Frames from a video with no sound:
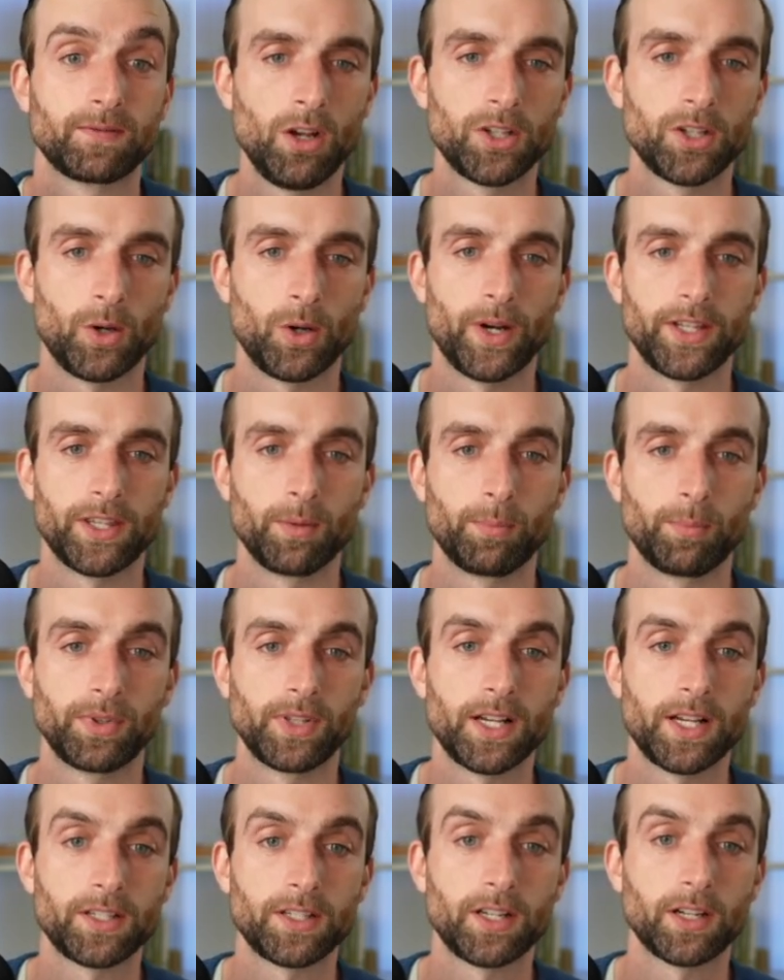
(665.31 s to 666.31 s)
So I'll hit the
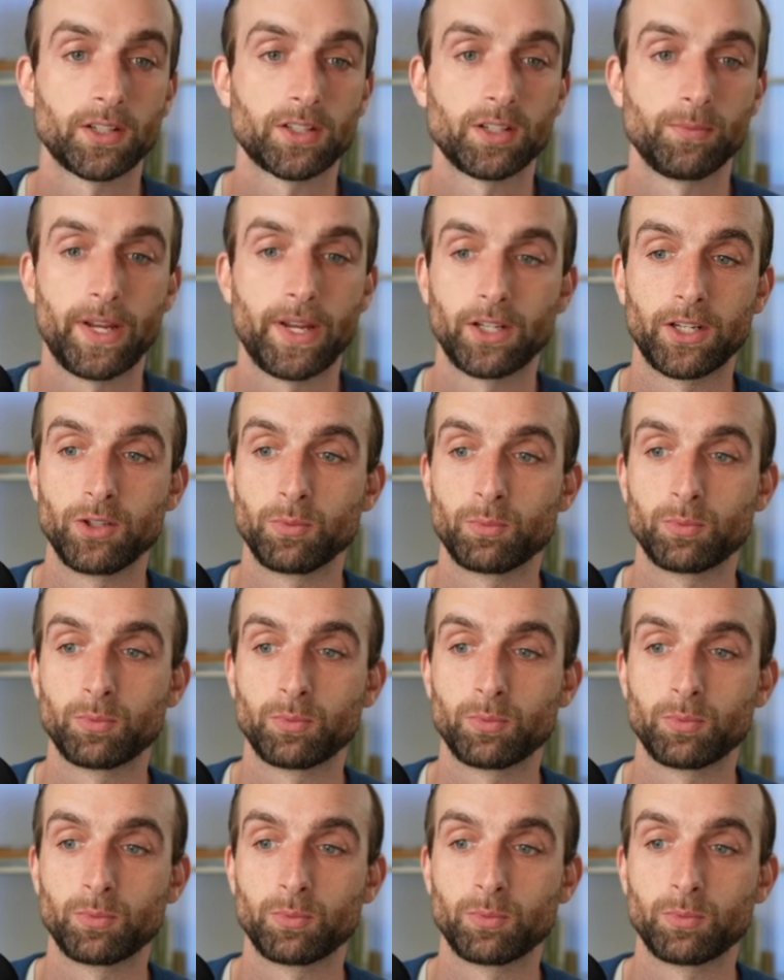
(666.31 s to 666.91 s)
plus here to make a new